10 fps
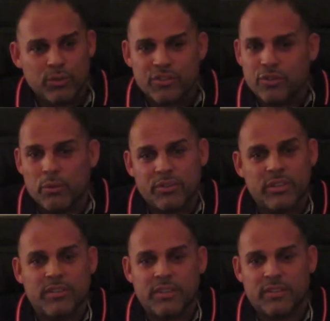Which is always
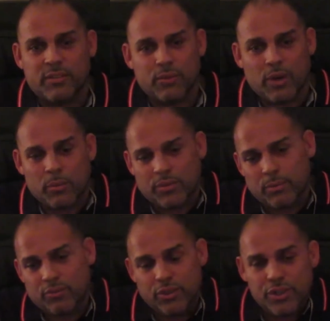consistent. So it
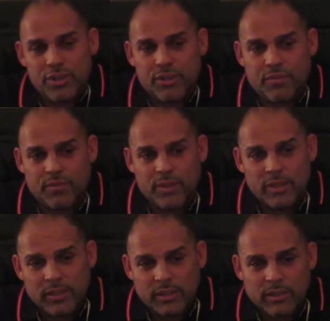was good enough
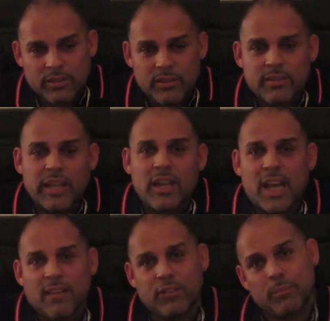to stay
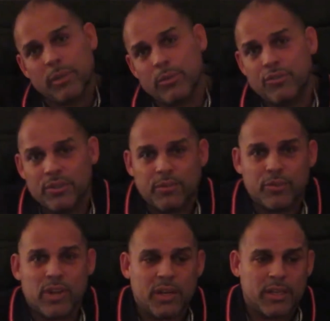alive to be able to shift
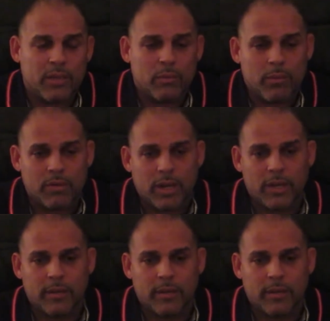around and hit it with my right.